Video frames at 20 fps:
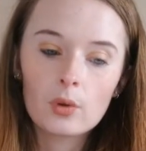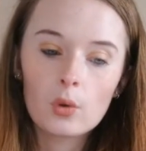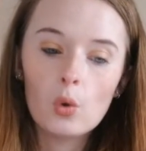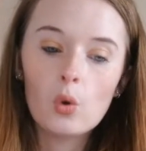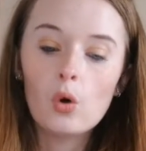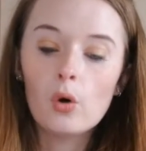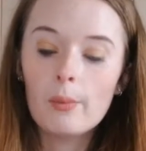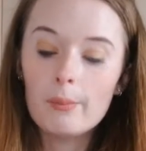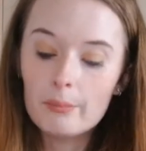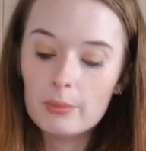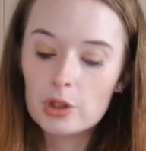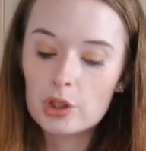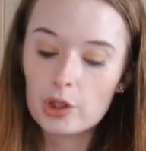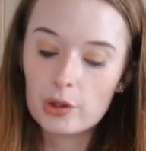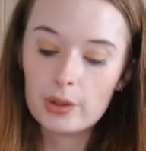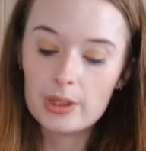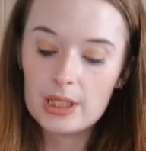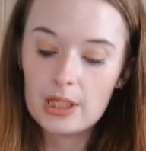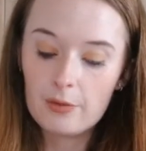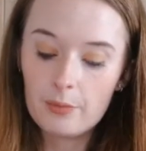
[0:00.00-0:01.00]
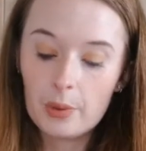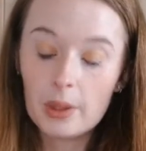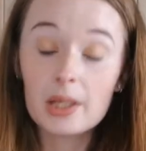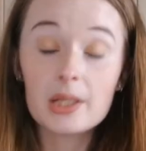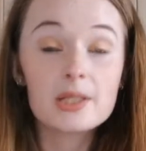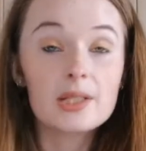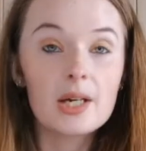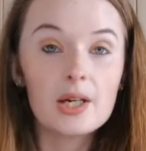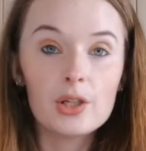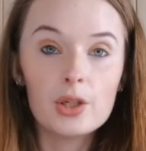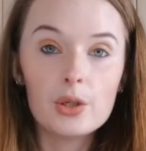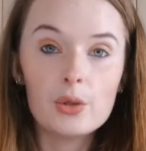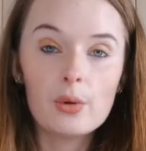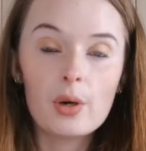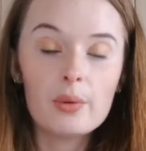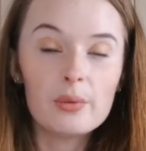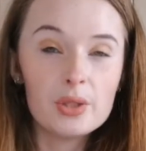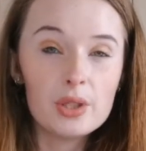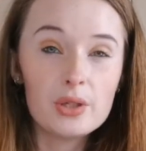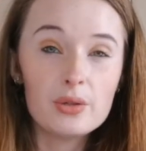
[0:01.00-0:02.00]
or majority of products that I knew
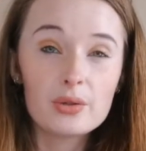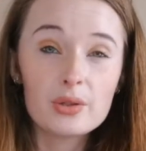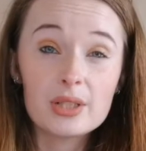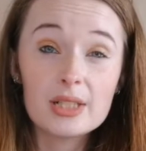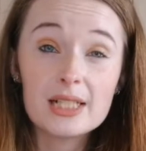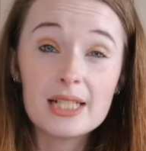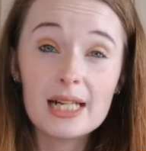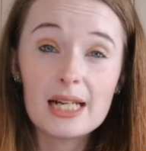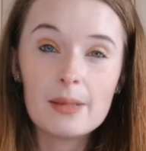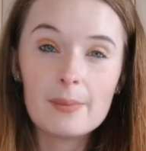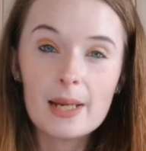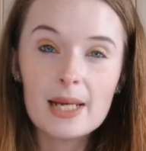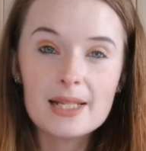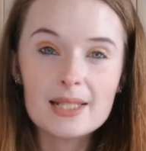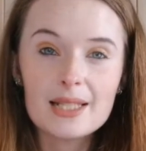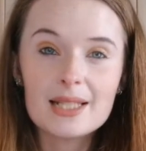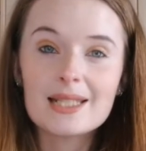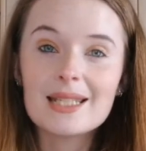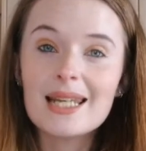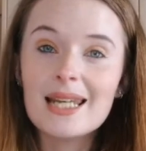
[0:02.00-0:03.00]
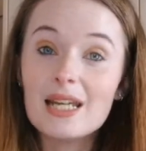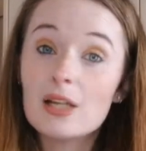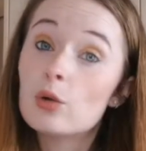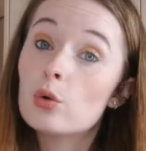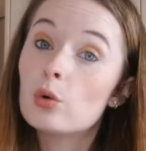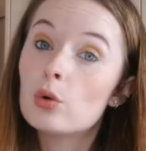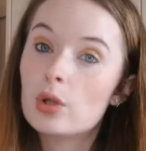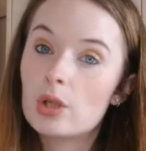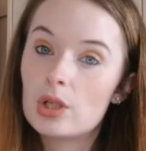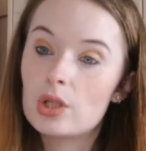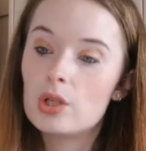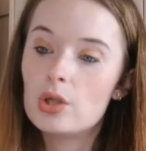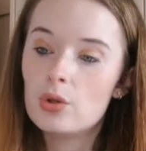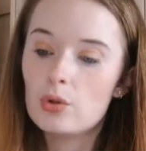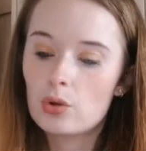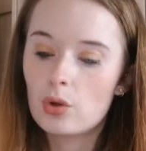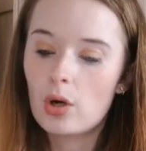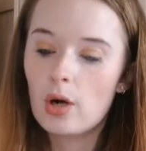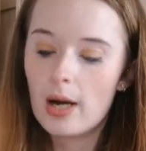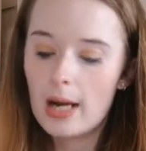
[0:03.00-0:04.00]
I would use on a daily basis in order to
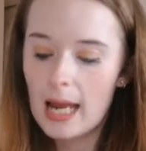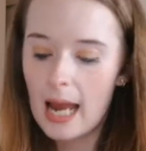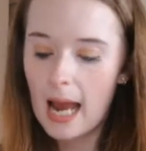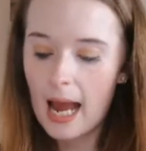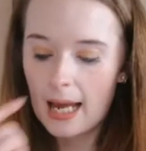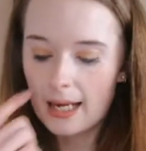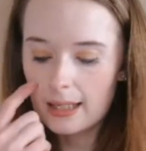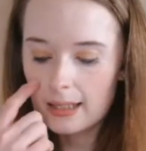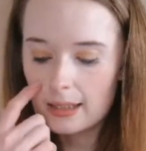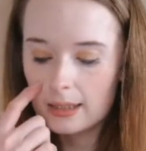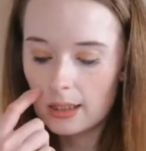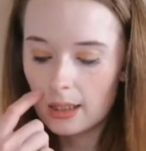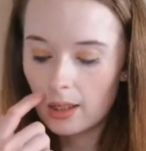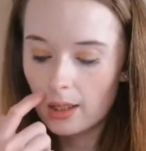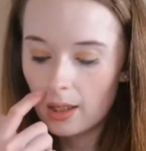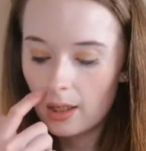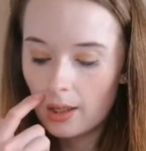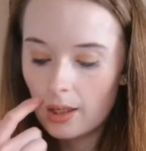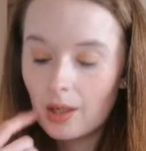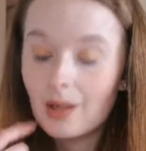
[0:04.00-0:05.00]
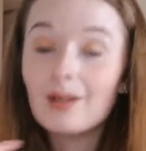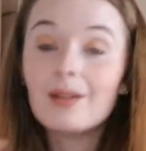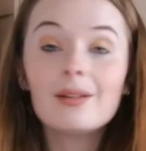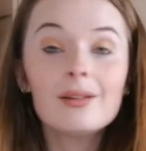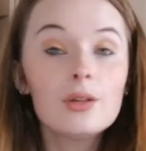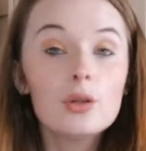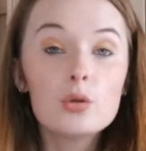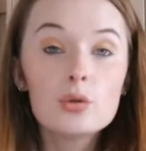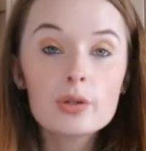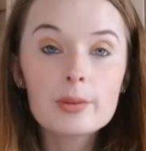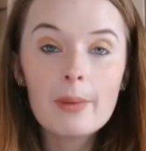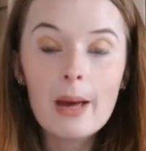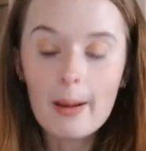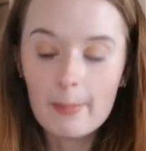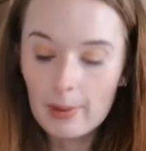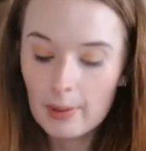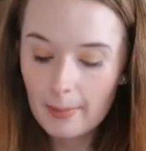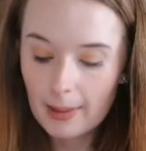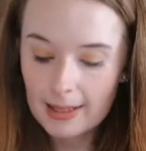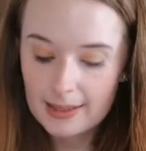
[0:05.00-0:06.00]
try and use them up,
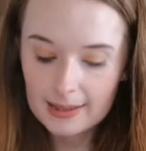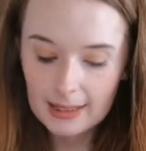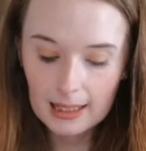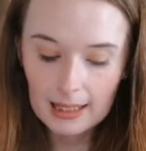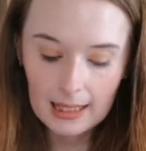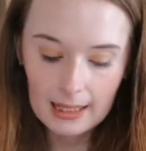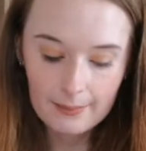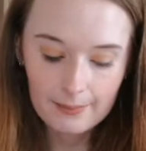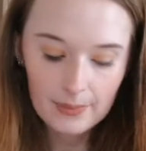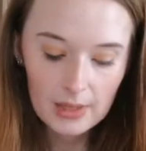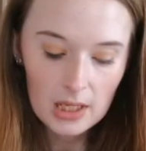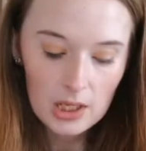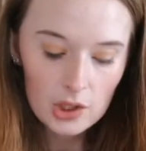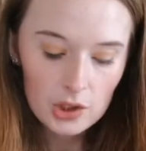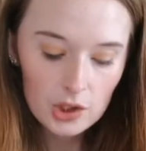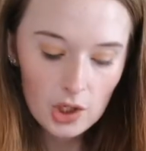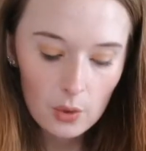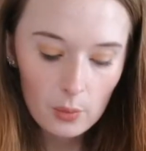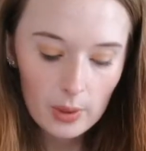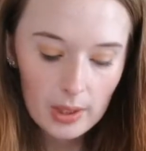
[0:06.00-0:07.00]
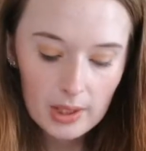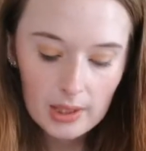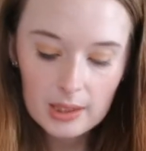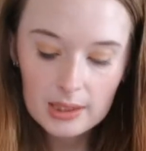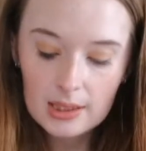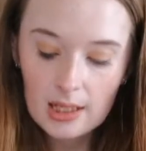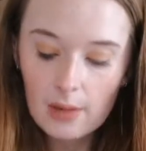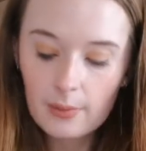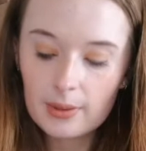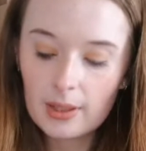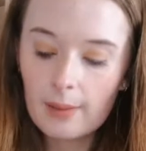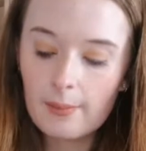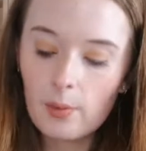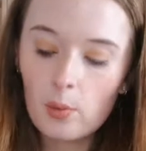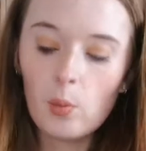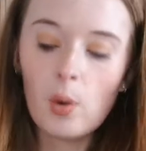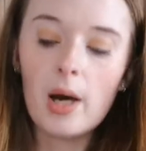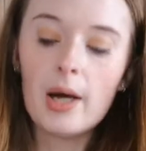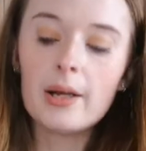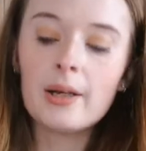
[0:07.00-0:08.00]
basically. So we're going to start with number
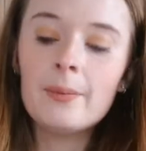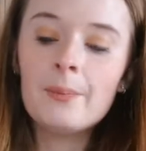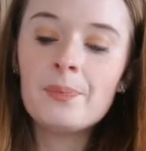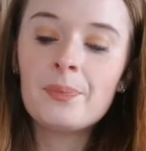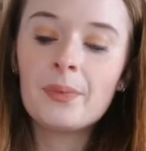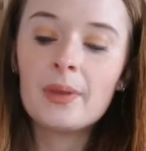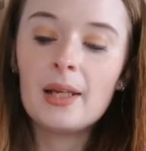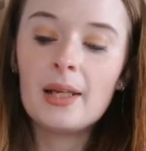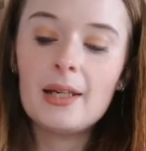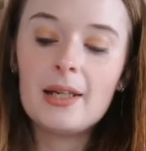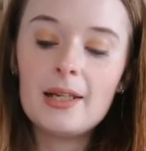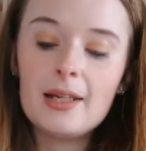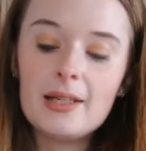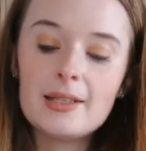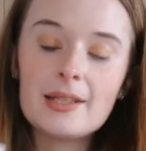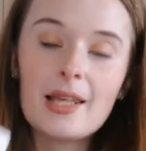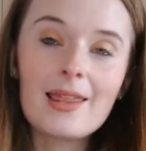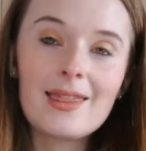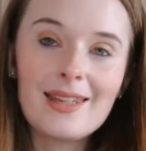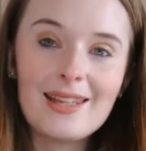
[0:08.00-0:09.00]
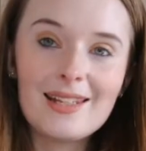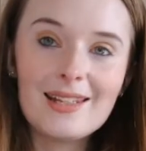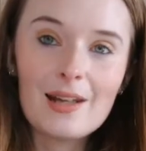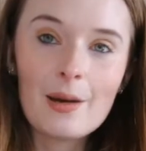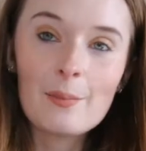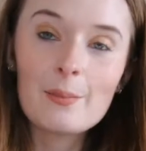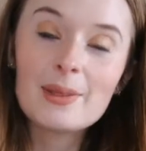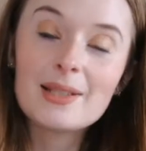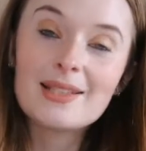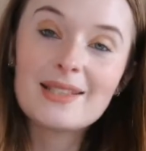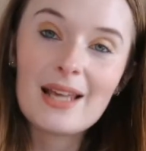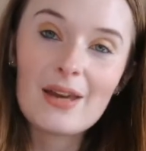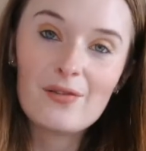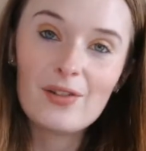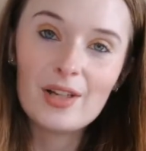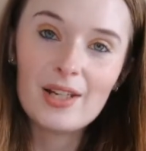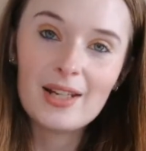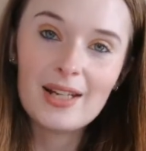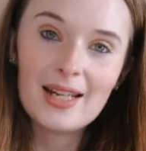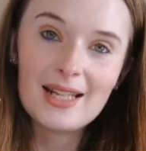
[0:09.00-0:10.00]
one. It is the number
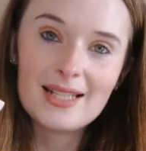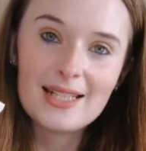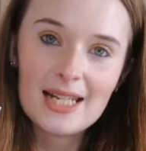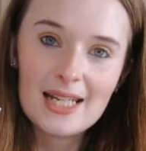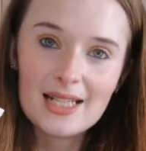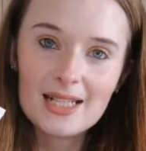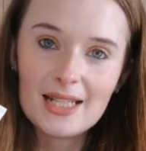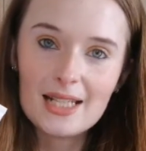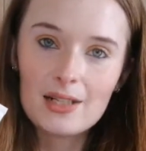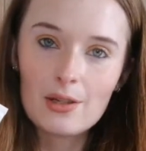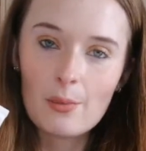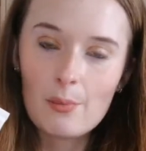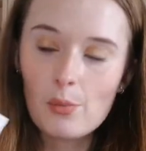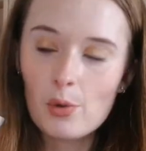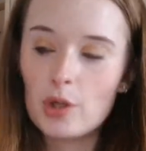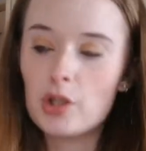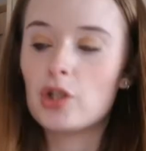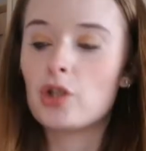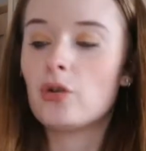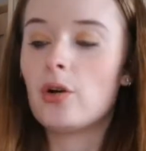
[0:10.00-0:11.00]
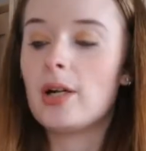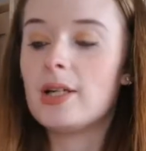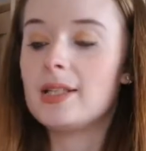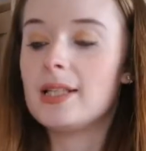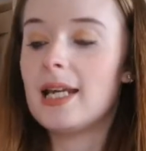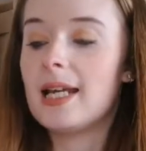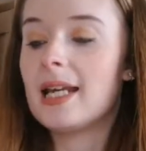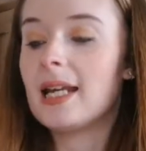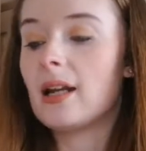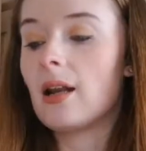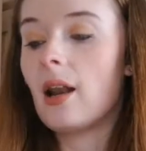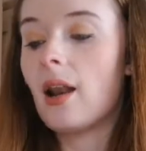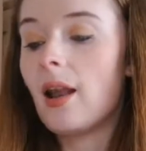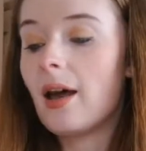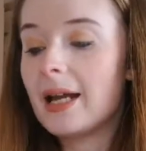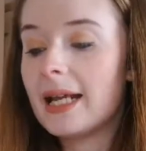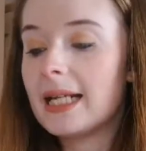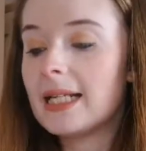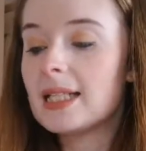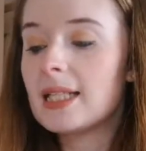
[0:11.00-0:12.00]
7 tinted moisturiser in
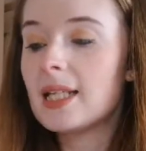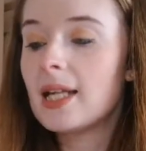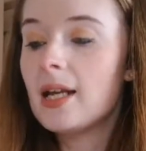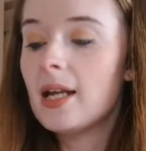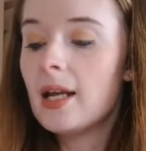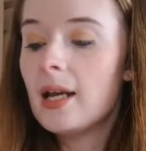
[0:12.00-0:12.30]
light.